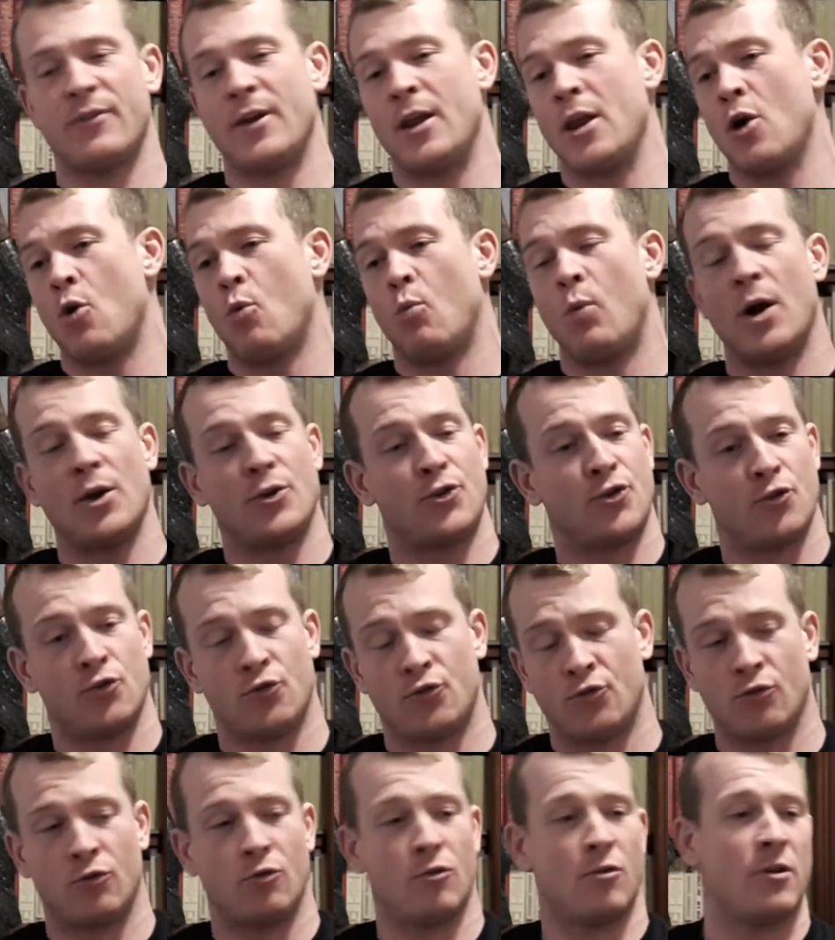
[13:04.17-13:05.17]
video, what you
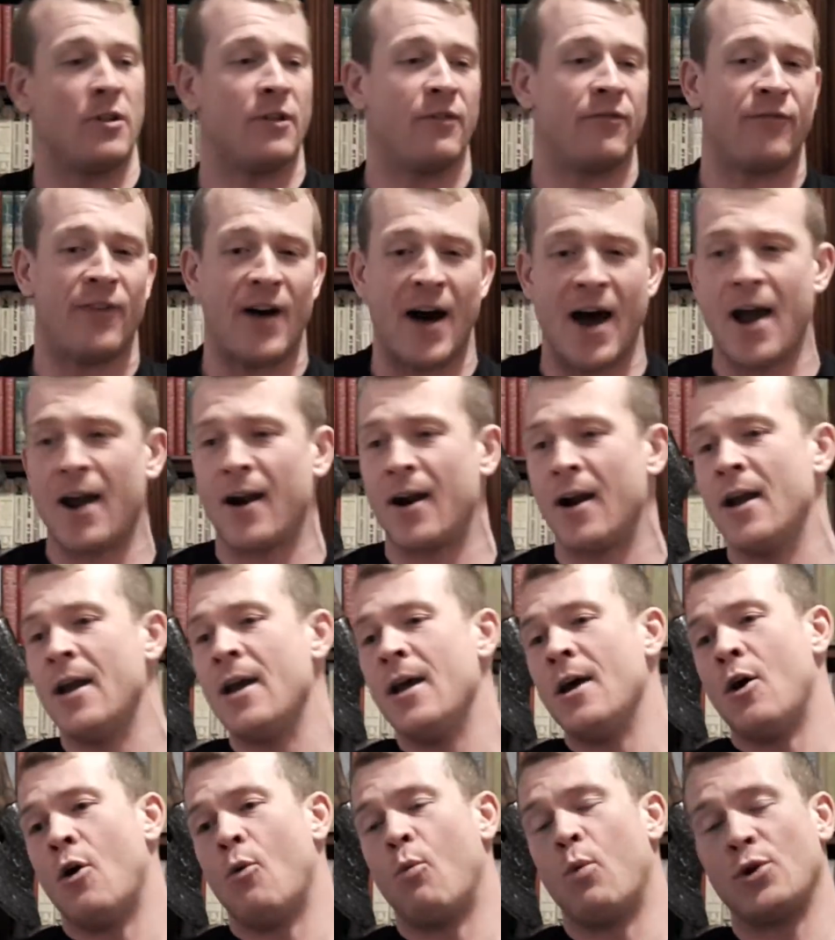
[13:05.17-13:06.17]
should do in the fire,
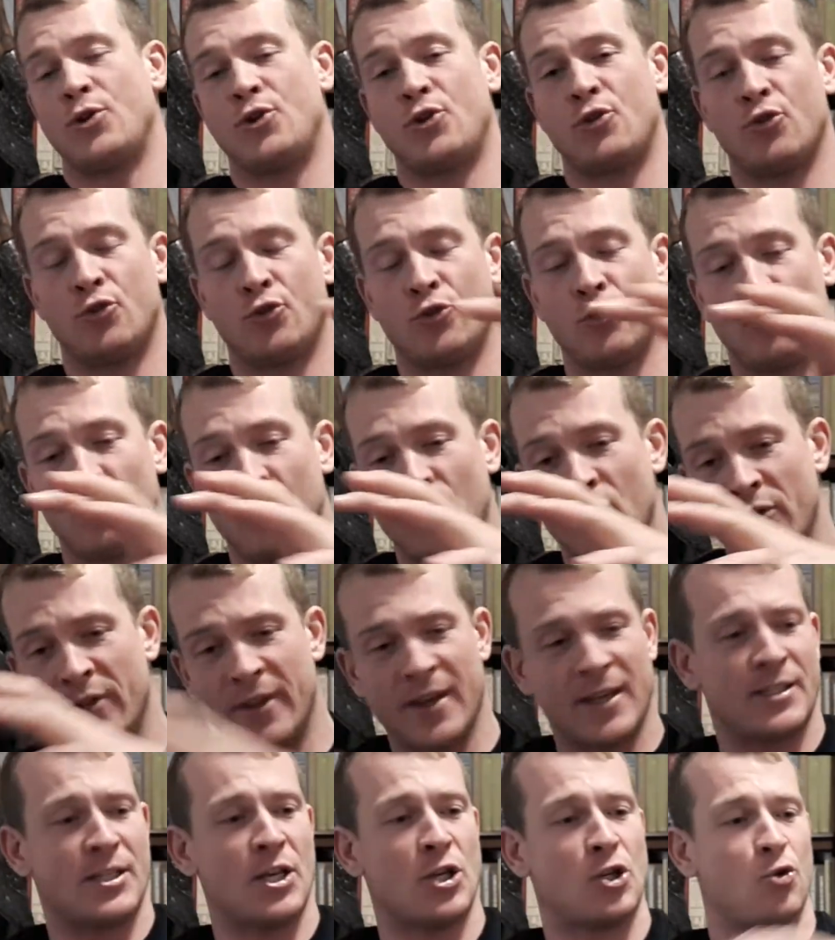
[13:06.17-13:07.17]
what you should do in
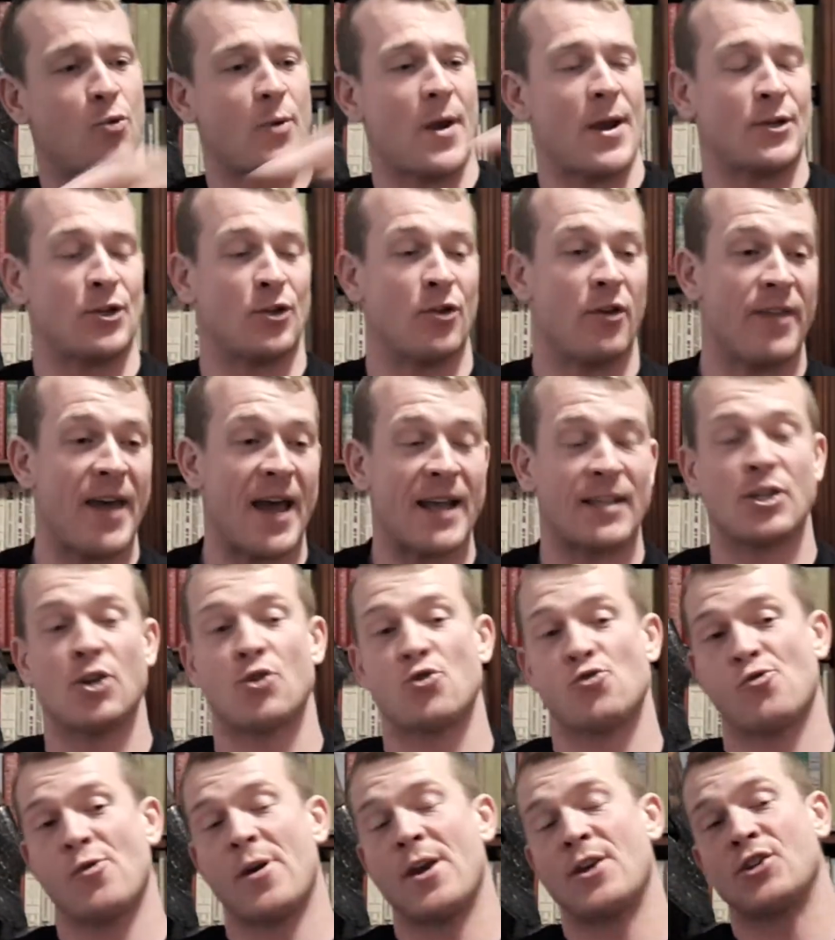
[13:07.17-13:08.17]
this situation or that
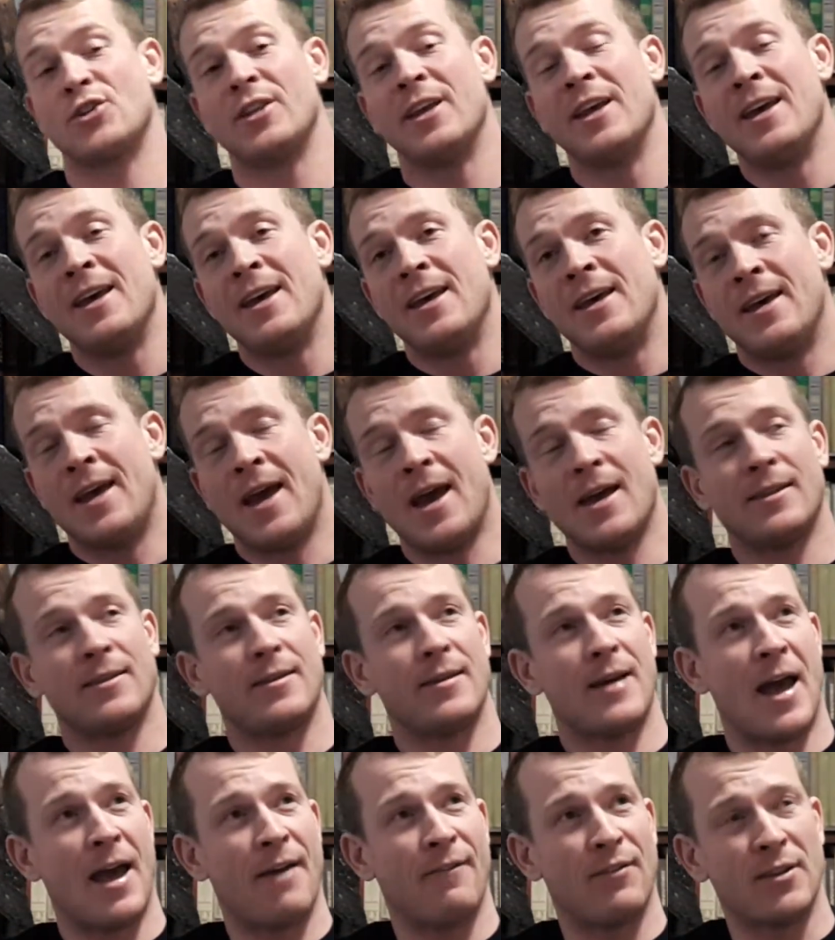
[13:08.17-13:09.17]
situation.
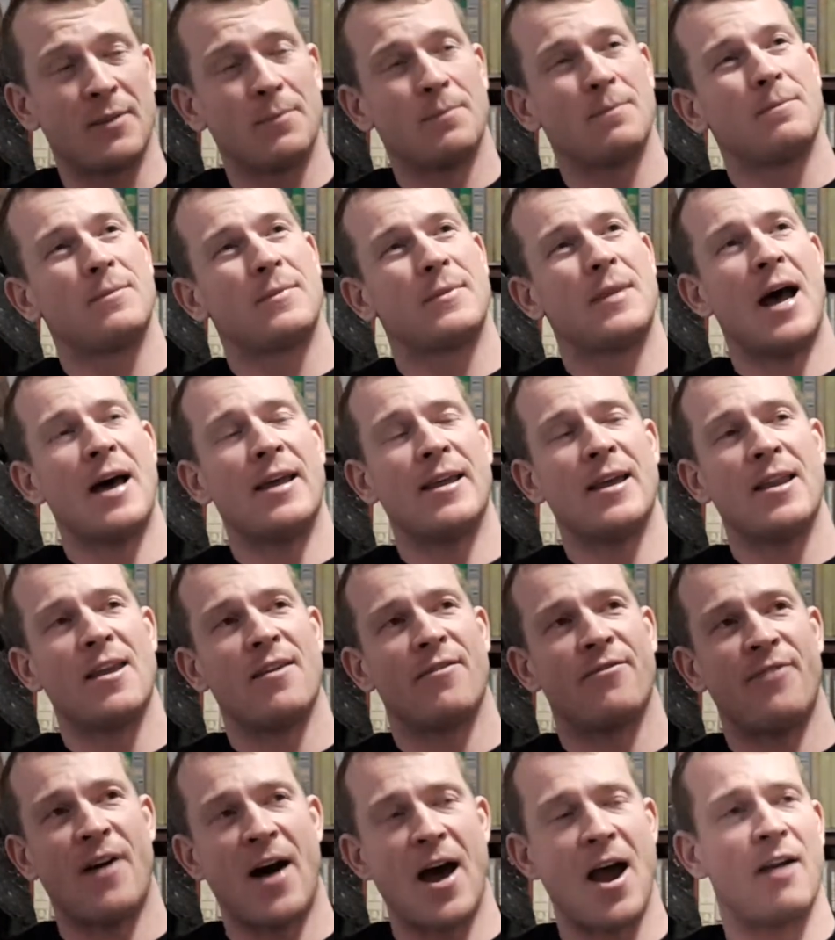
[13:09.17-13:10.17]
And I haven't done
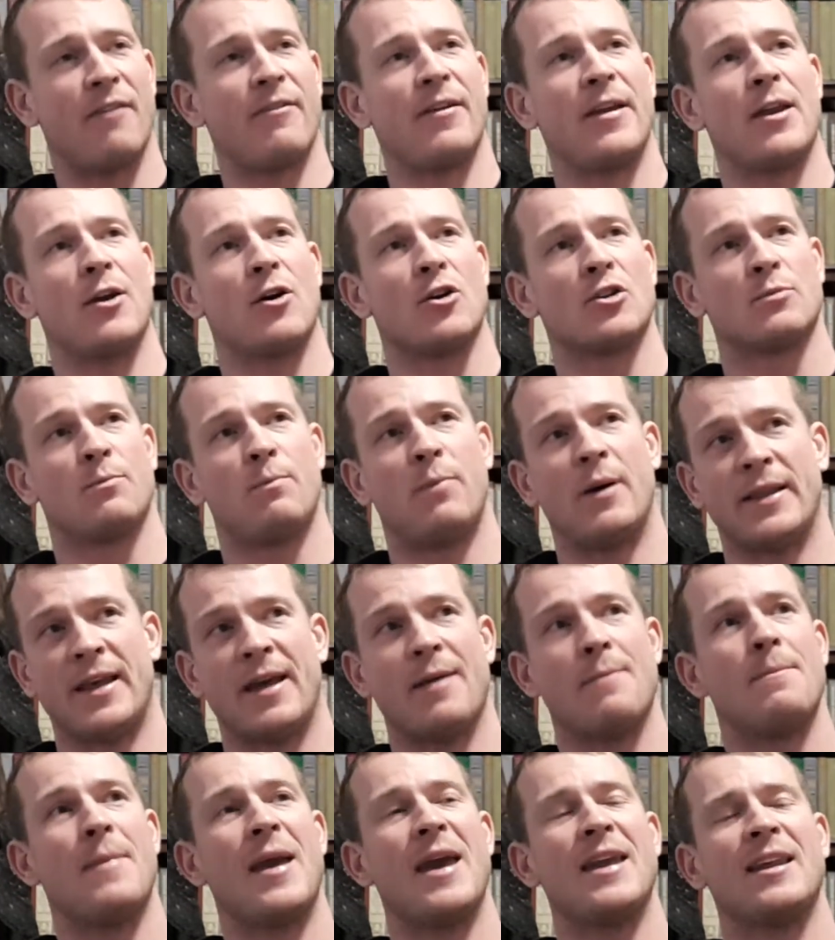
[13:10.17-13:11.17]
any fire videos, but
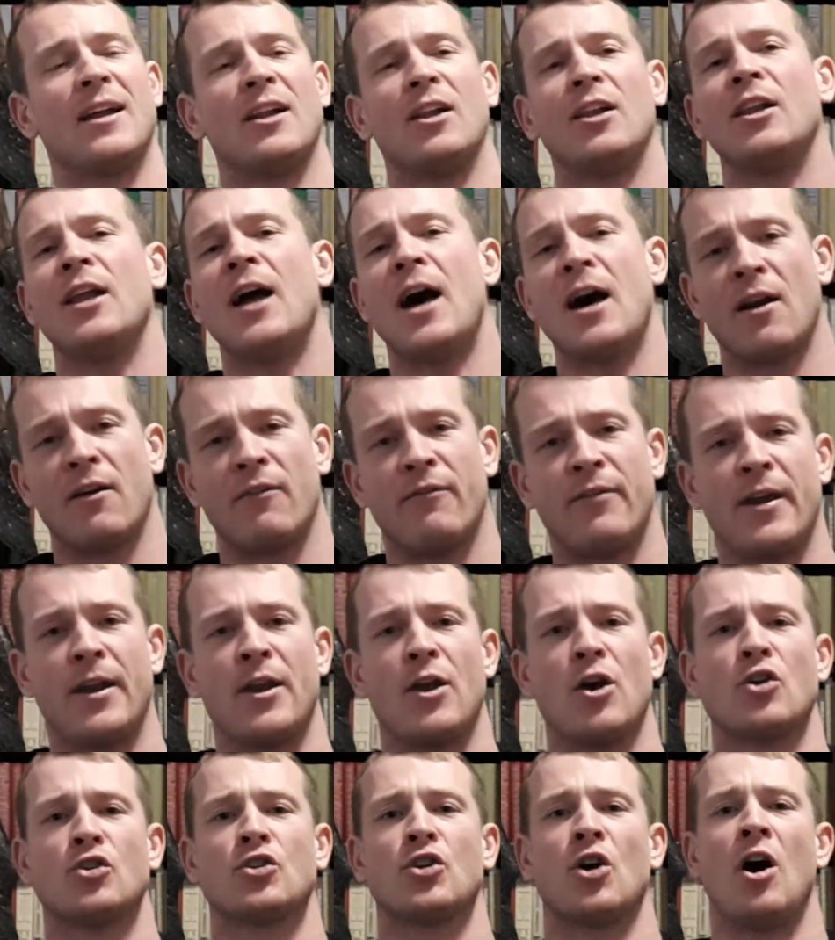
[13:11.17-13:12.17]
I made a lot of
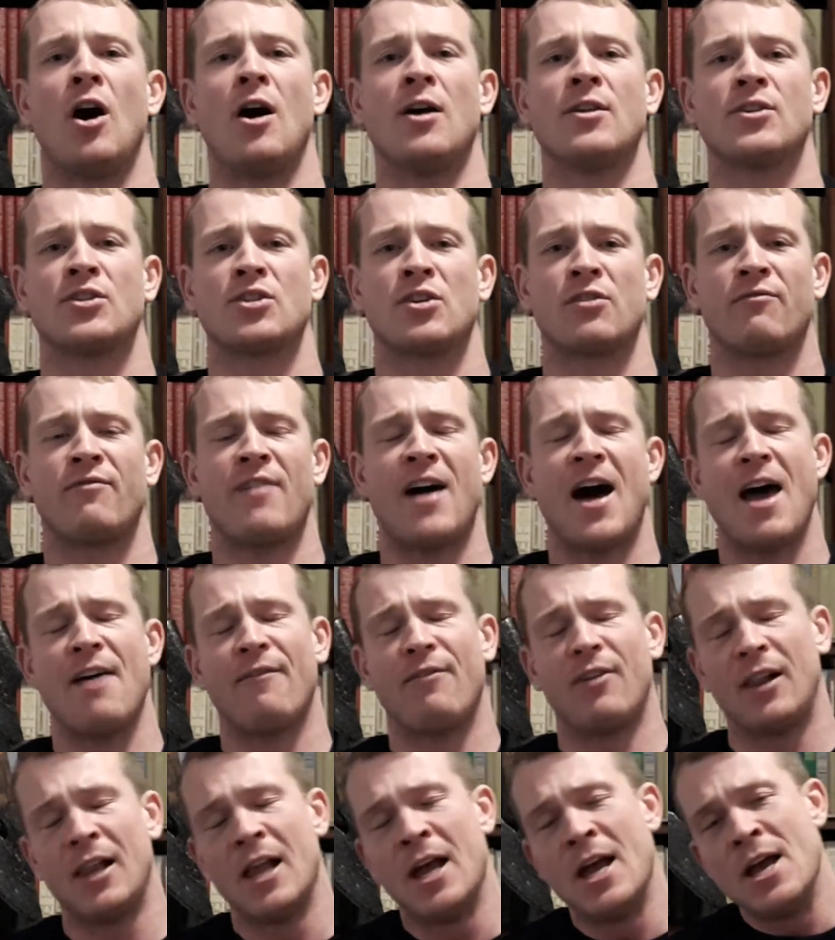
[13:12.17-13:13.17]
videos on
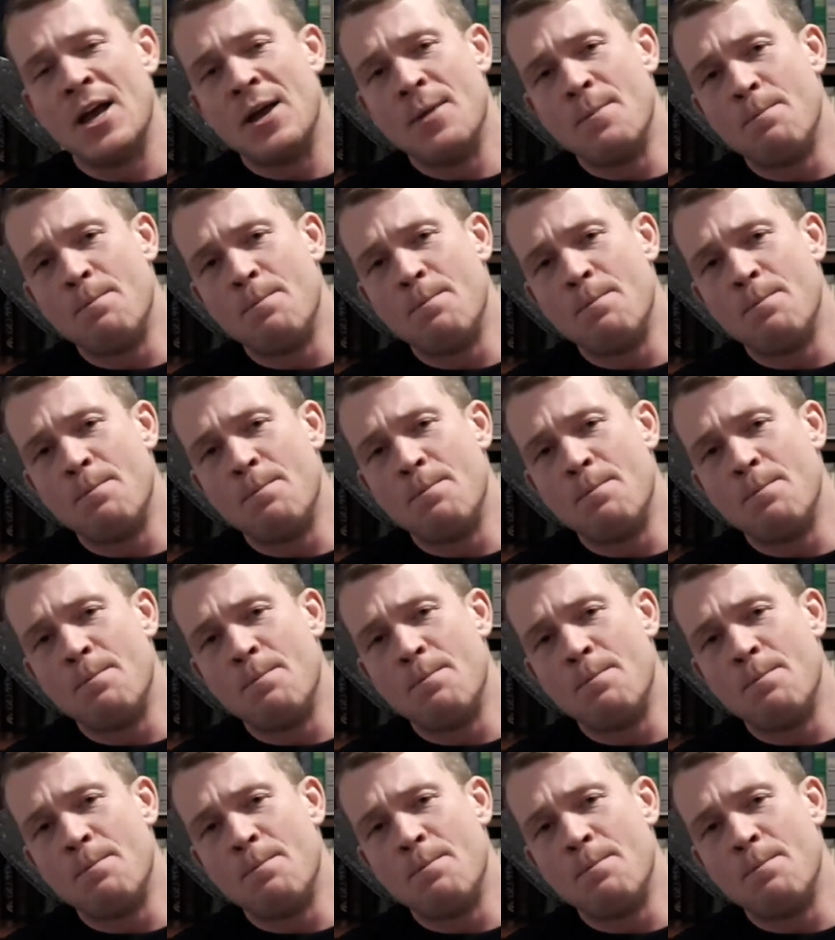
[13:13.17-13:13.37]
survival.